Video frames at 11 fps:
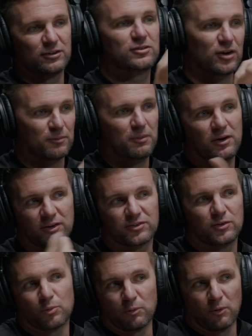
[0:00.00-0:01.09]
talking about us
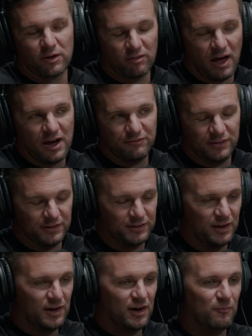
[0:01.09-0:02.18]
because we weren't alive then.
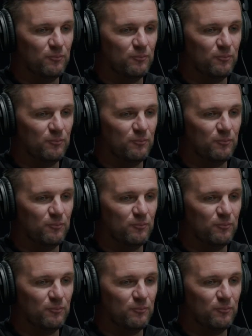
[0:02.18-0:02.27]
Right.